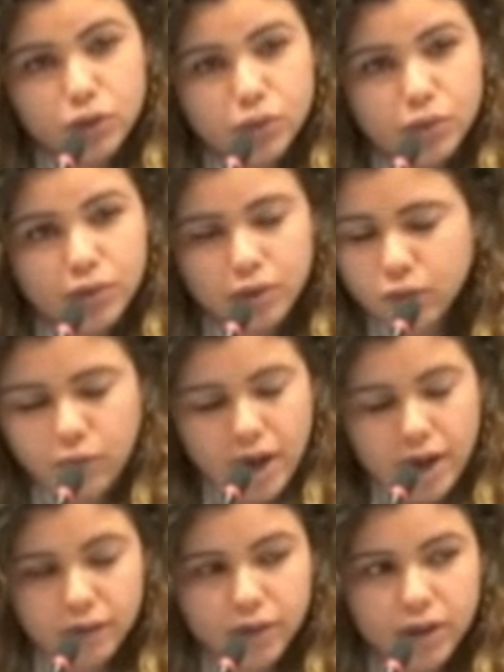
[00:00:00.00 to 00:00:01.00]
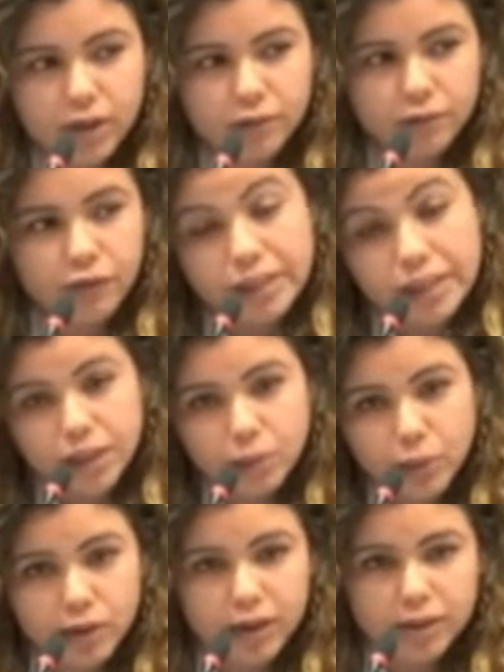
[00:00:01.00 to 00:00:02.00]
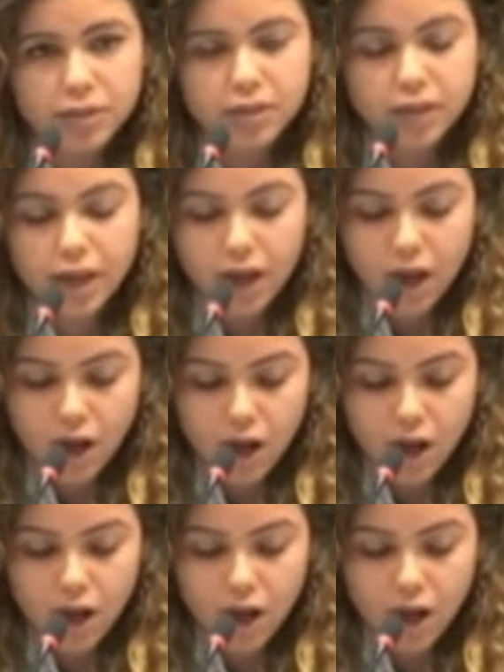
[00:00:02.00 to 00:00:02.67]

youth or who have funding programs